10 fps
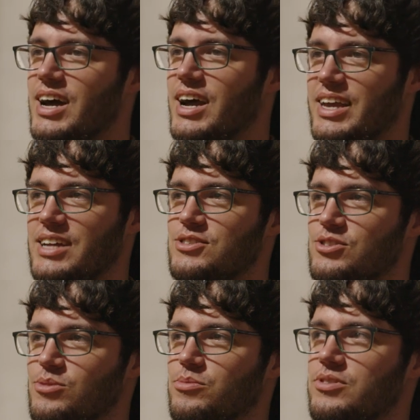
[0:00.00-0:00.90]

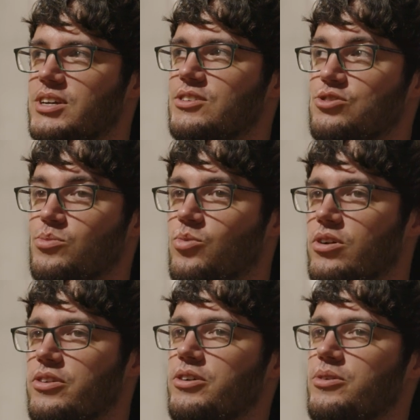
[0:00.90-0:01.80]
against something and
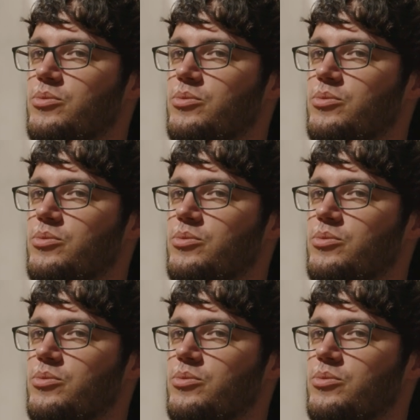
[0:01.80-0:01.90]
someone who